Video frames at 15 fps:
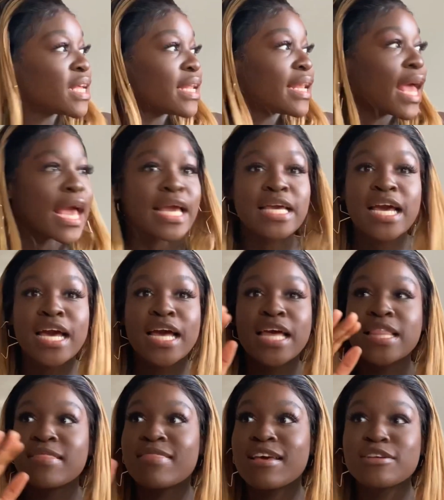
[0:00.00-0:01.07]
and like
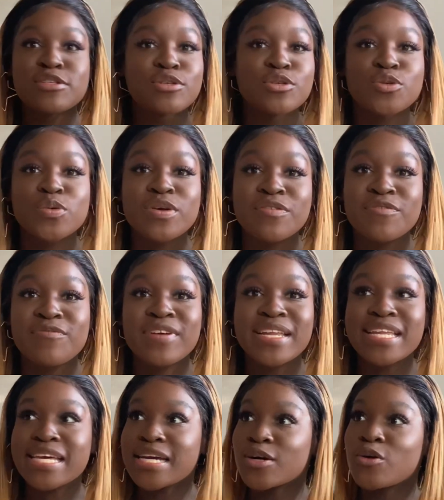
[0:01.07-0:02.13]
things to do in Philly.